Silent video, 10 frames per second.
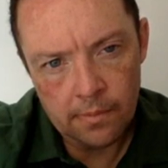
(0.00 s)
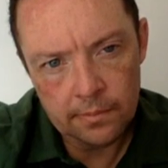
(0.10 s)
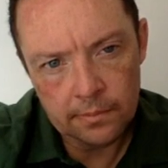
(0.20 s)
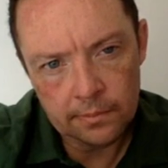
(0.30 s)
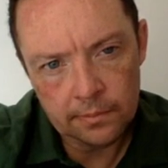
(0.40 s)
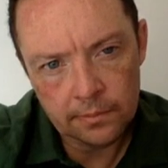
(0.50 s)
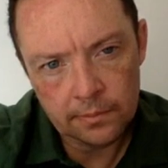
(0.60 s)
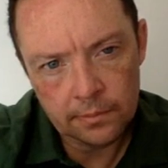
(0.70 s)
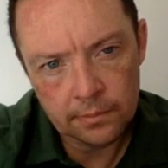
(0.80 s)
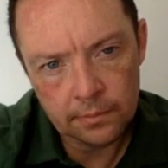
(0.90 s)

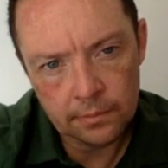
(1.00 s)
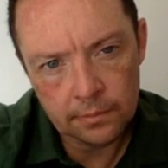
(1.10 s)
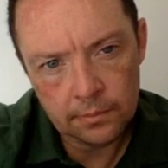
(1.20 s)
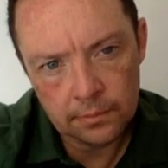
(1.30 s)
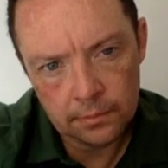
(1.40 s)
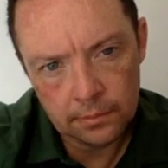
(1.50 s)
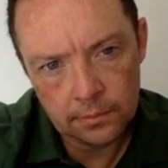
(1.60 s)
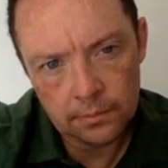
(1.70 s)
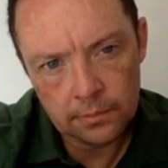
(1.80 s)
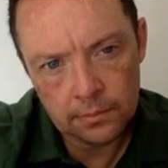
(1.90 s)

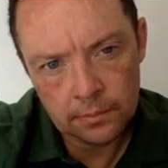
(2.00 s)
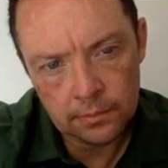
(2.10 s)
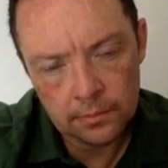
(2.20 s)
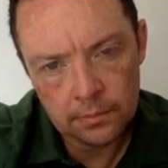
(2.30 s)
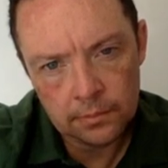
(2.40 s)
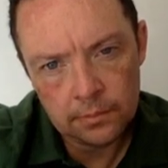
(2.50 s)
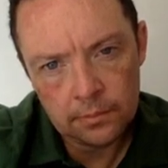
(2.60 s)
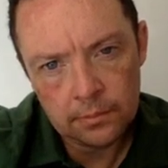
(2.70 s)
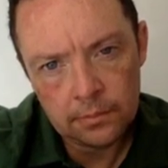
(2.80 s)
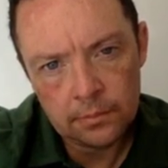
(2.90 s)

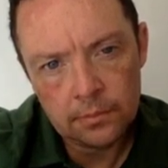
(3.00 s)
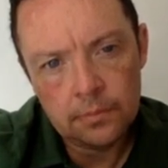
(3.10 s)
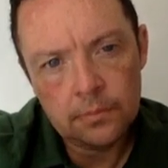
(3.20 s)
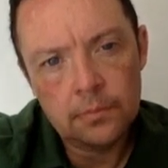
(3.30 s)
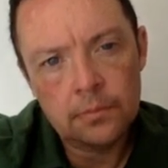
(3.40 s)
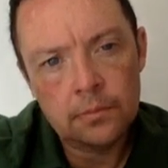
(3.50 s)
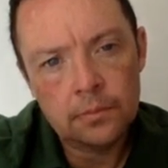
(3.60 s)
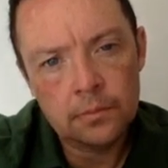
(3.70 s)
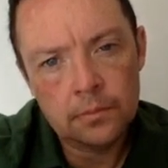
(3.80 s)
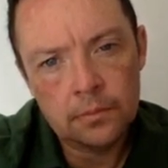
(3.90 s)

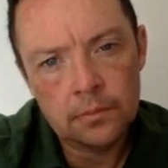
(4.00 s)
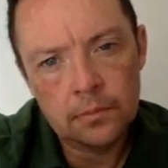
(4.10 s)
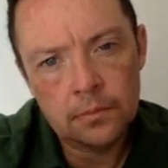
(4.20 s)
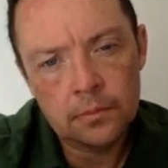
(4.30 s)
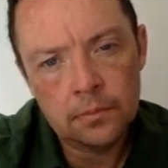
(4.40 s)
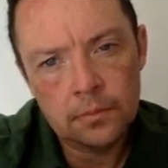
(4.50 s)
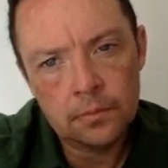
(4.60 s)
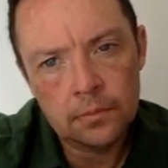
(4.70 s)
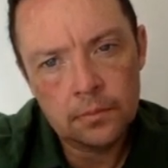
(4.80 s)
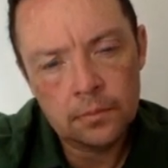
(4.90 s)

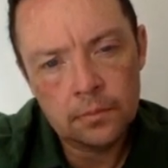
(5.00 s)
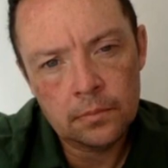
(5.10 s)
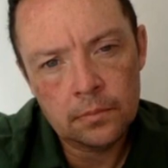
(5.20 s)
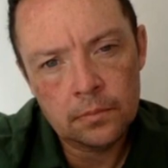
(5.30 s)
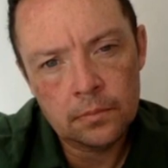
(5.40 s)
(not speaking)